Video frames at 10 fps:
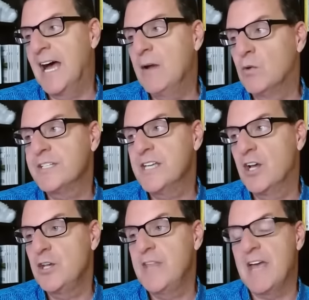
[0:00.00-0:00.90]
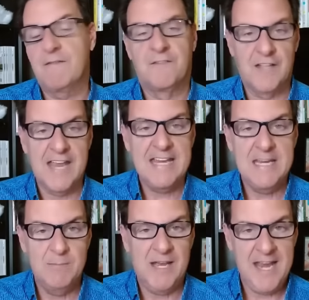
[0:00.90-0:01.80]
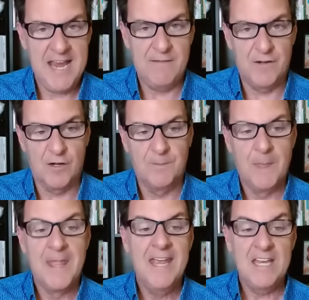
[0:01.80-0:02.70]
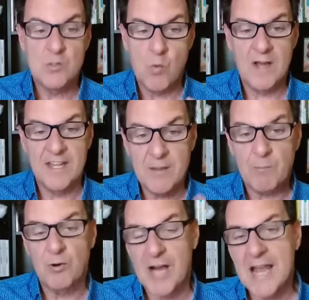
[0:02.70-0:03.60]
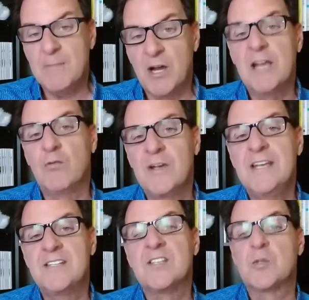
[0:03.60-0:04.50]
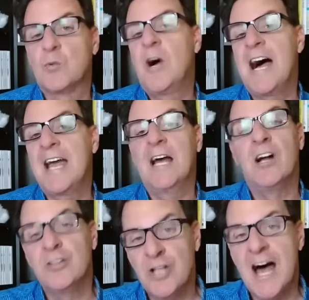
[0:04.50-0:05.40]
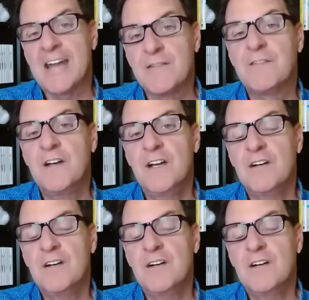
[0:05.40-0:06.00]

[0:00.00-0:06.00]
I will tell you that flaky behavior is one of the primary reasons why a lot of,